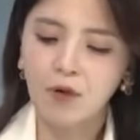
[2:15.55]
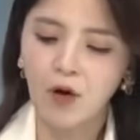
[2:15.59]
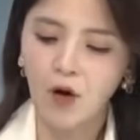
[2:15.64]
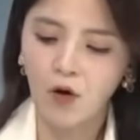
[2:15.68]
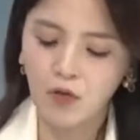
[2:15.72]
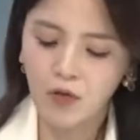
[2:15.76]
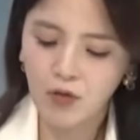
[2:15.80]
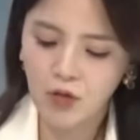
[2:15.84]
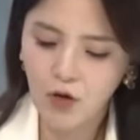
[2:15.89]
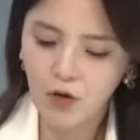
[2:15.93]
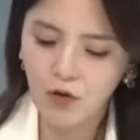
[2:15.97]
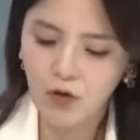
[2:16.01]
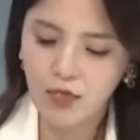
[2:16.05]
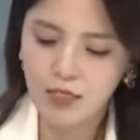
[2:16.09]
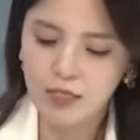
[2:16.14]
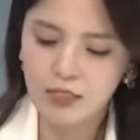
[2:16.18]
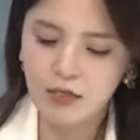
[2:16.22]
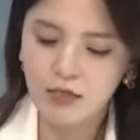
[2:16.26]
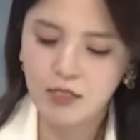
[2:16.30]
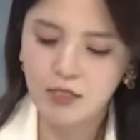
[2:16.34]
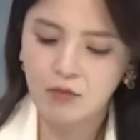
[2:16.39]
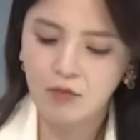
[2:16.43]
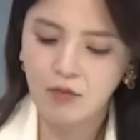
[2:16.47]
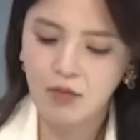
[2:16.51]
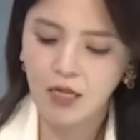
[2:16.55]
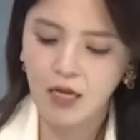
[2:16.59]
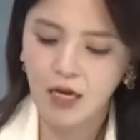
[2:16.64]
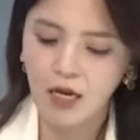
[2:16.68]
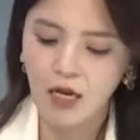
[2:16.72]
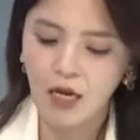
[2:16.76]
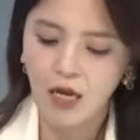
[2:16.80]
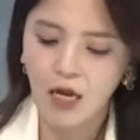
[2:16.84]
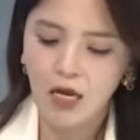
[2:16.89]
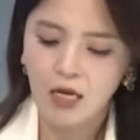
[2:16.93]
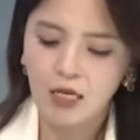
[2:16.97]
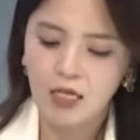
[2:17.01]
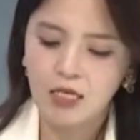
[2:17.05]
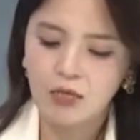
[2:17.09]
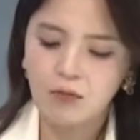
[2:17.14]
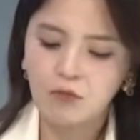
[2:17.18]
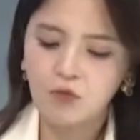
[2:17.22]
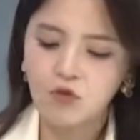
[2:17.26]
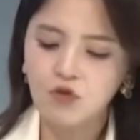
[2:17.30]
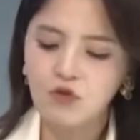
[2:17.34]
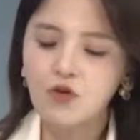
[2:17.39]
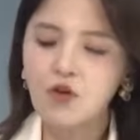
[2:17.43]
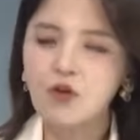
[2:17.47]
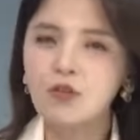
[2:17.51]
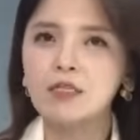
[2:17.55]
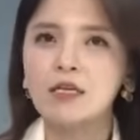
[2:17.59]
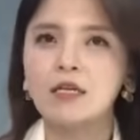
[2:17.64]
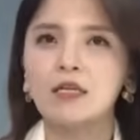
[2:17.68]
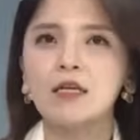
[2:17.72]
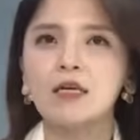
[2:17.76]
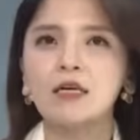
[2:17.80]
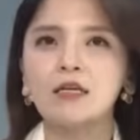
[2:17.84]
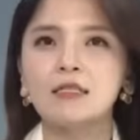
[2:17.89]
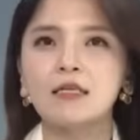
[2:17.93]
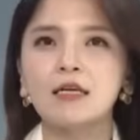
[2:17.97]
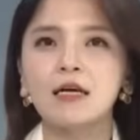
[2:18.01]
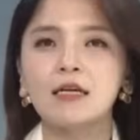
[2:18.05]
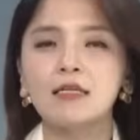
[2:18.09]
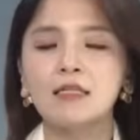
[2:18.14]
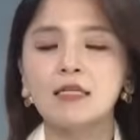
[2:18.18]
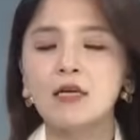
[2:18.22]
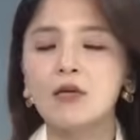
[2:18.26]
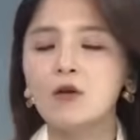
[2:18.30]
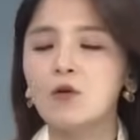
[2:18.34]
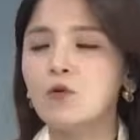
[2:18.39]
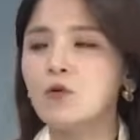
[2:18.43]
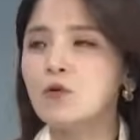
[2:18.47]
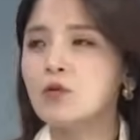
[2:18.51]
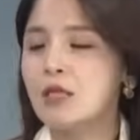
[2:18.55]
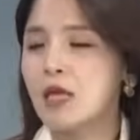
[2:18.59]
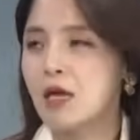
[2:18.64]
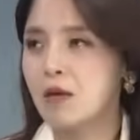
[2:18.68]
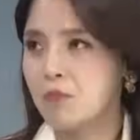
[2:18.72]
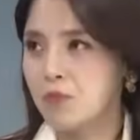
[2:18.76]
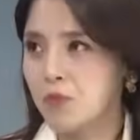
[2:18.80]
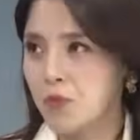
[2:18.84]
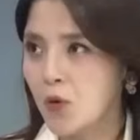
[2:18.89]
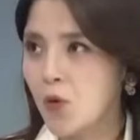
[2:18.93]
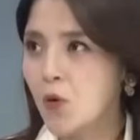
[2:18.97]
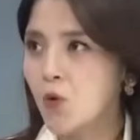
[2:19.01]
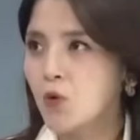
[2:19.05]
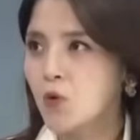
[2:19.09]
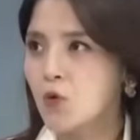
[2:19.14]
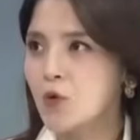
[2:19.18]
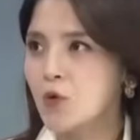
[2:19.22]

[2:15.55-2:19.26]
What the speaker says: cash in on her stock options, which basically means the